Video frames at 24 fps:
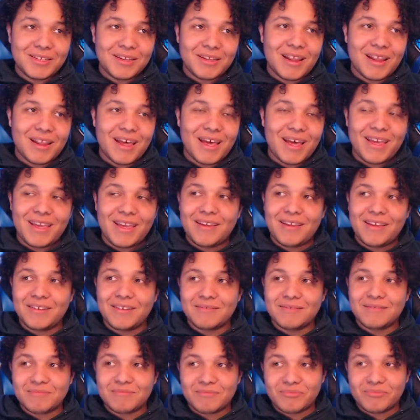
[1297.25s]
Like,
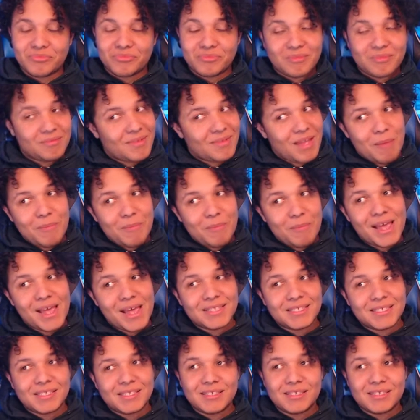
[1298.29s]
I'm glad
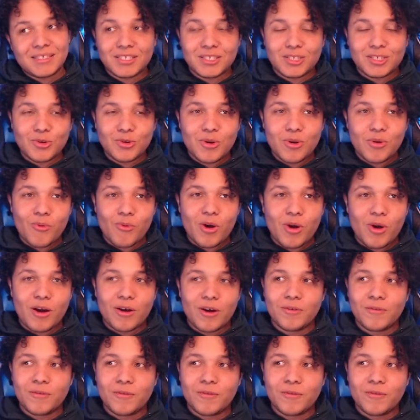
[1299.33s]
to see she's doing well.